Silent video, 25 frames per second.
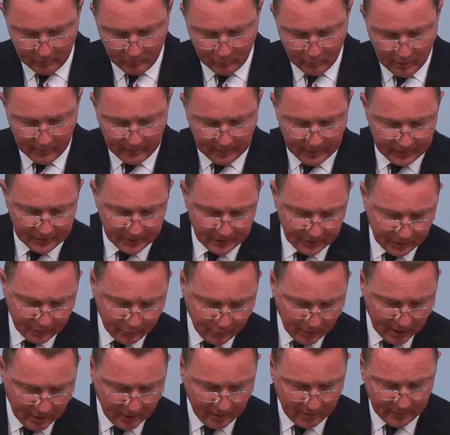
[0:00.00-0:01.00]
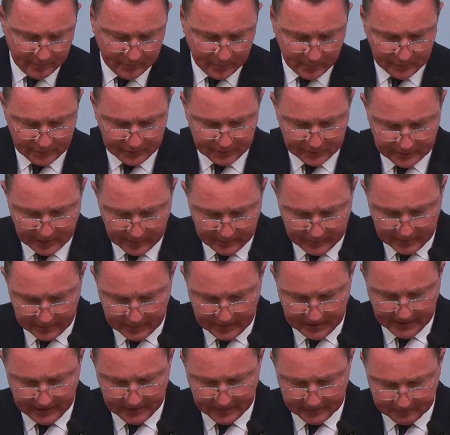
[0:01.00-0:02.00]
Revelation 12, verse
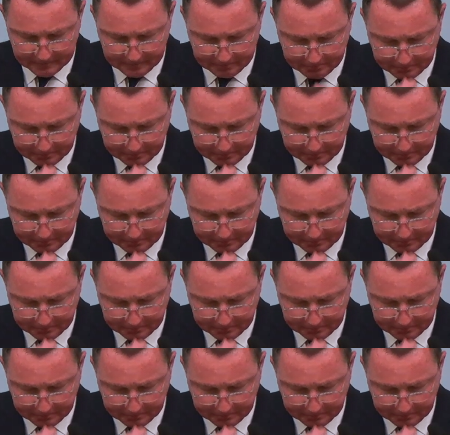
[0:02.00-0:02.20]
17.